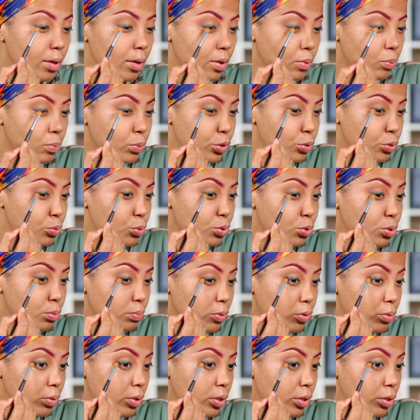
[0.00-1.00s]
And when you
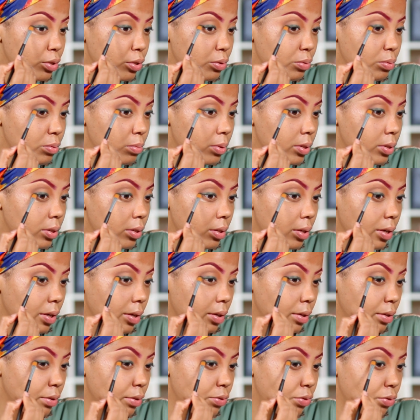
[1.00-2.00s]
smoke it, you want to
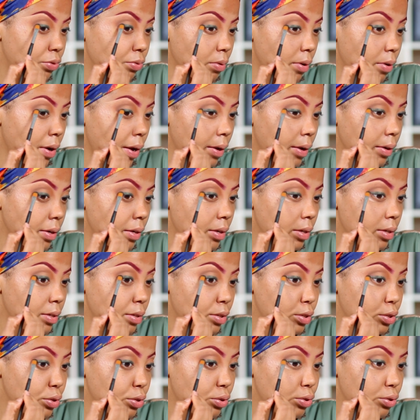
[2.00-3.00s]
kind of drag
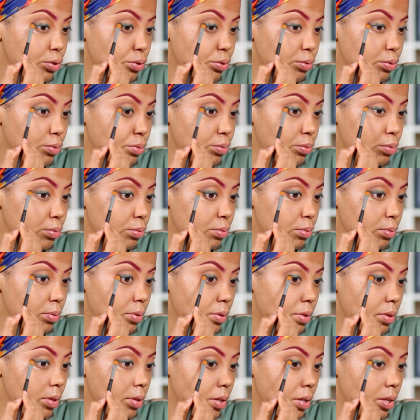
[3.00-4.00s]
it to
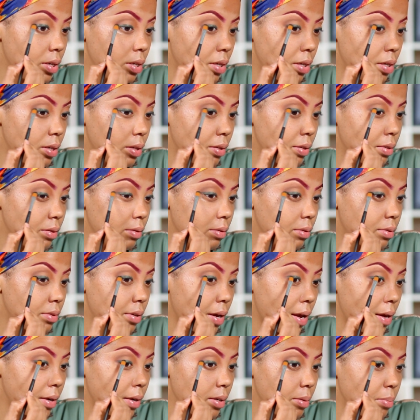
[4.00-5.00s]
the
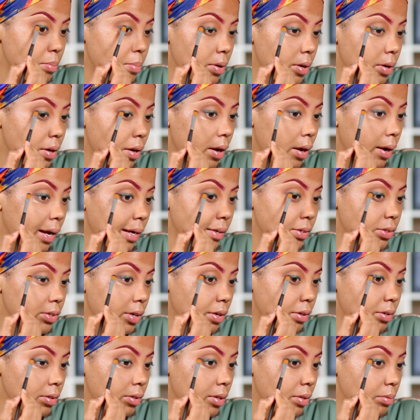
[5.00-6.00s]
Teddy Bear
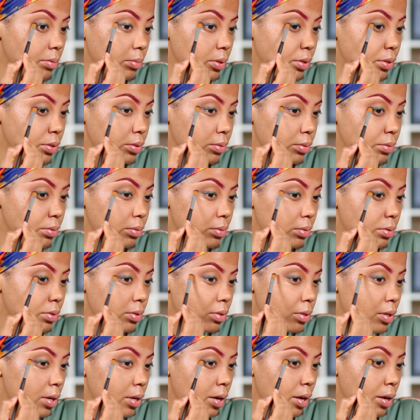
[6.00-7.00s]
eyeshadow that we
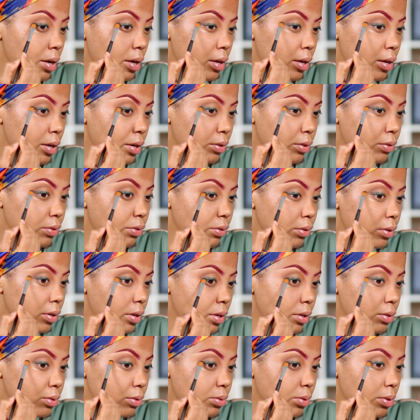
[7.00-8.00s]
used and
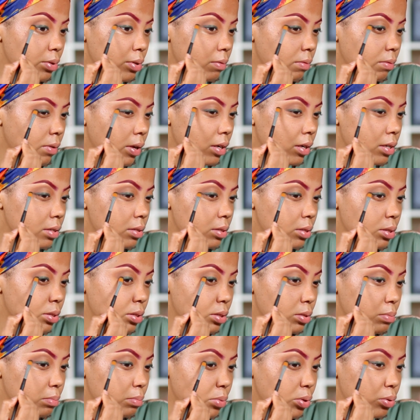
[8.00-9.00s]
create sort of like a
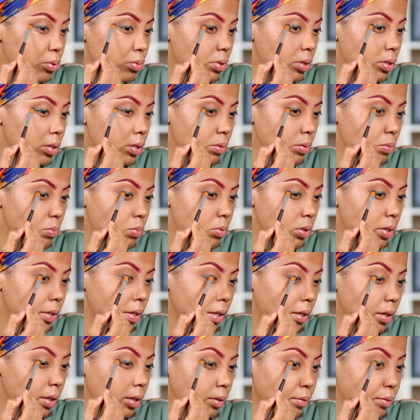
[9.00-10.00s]
smoky
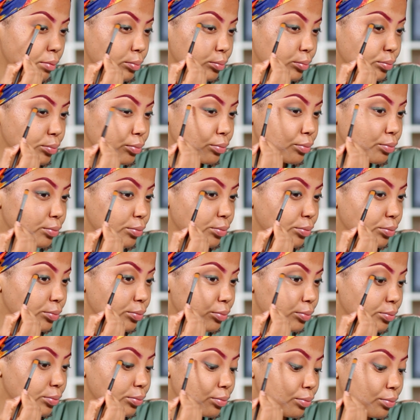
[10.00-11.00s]
wing.
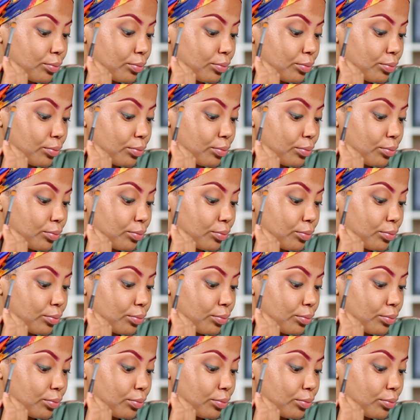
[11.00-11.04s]
Mm-hmm.